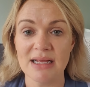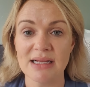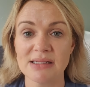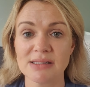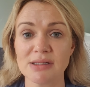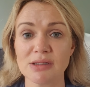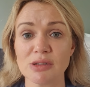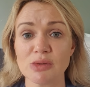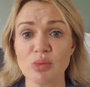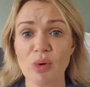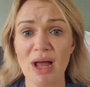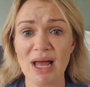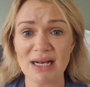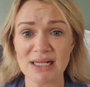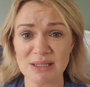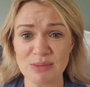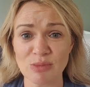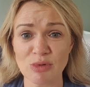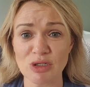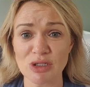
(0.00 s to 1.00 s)
So as well
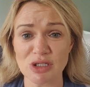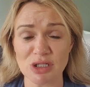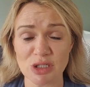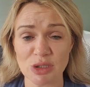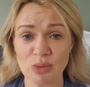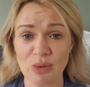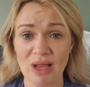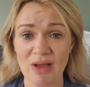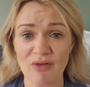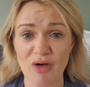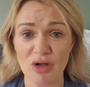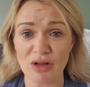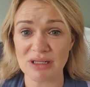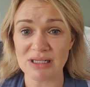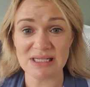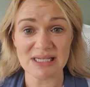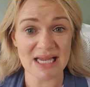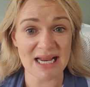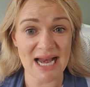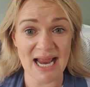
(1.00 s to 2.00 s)
as muscles, we have all
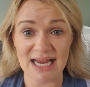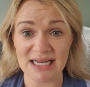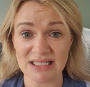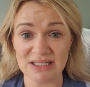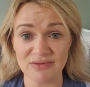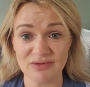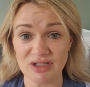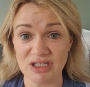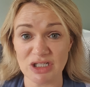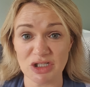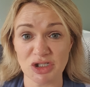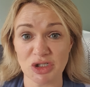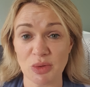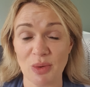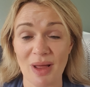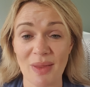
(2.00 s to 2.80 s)
this connective tissue,